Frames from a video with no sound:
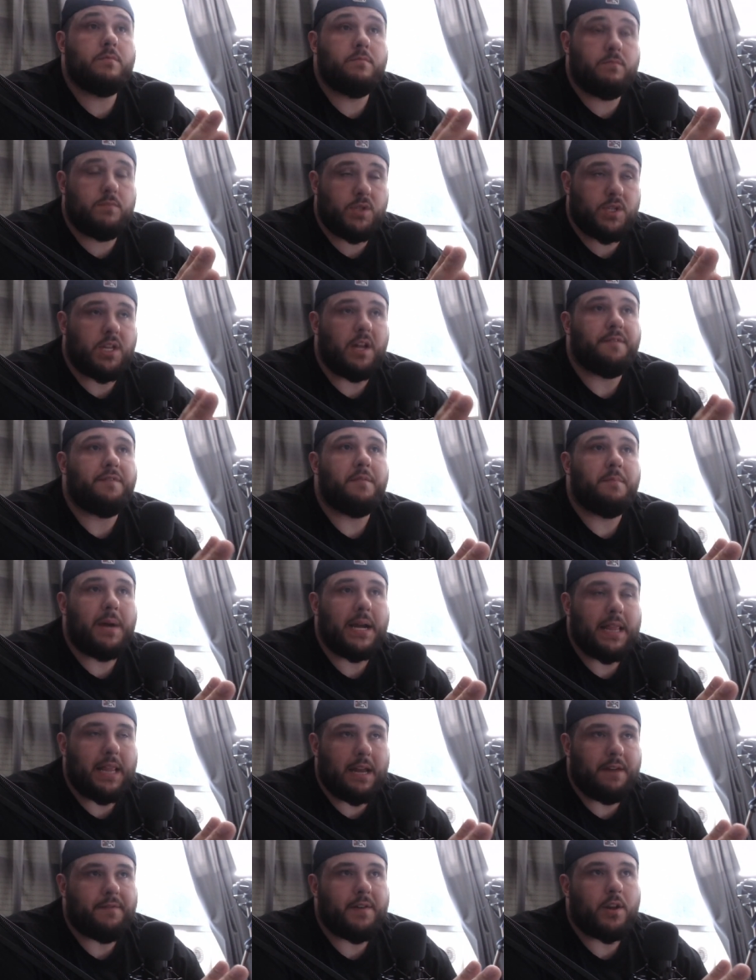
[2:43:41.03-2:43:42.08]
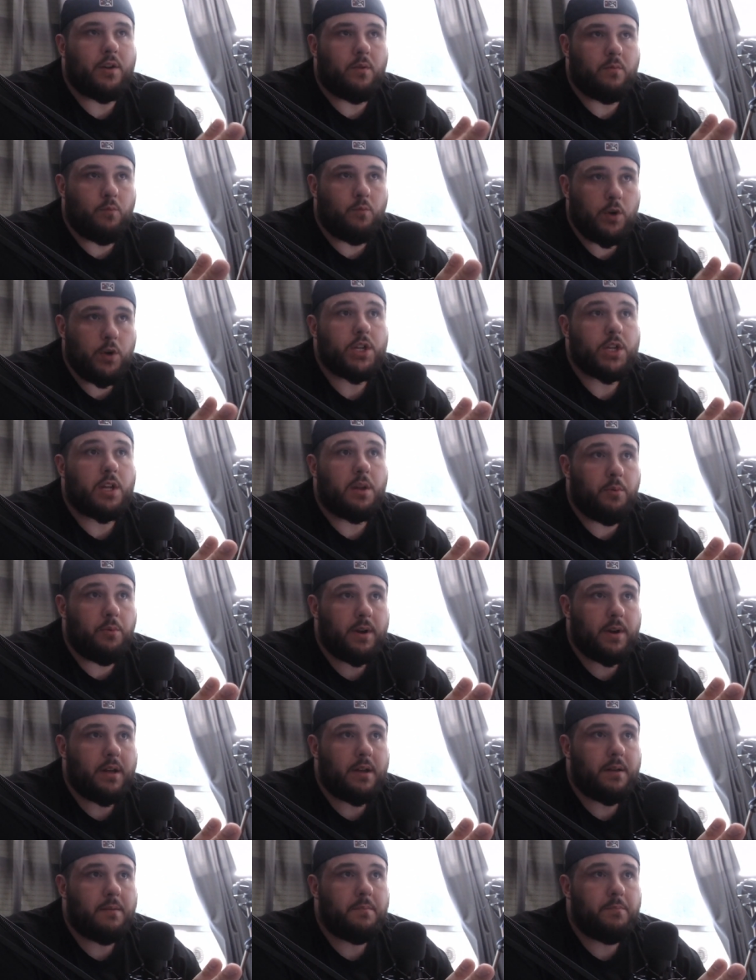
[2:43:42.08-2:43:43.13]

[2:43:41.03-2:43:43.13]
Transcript: stuff in my life I don't wish to bring up,